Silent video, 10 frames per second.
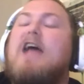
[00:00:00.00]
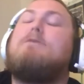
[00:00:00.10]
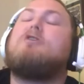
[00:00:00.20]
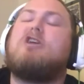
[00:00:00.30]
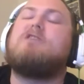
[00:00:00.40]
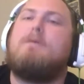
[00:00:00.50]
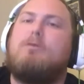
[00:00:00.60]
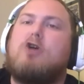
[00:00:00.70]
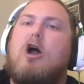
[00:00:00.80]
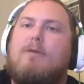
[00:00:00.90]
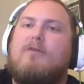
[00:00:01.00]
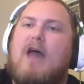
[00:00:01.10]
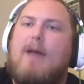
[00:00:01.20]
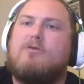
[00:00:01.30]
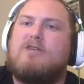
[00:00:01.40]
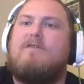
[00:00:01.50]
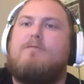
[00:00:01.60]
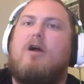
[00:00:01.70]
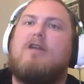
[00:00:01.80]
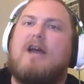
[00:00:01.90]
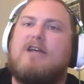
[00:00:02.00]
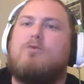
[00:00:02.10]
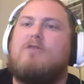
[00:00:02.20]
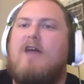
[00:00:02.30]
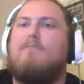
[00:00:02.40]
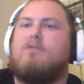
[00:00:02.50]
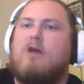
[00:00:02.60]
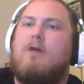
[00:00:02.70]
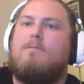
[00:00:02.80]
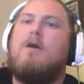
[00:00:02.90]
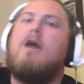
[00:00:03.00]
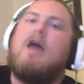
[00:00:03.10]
much shit as people talk about the Apple T V broadcast, when they have Blum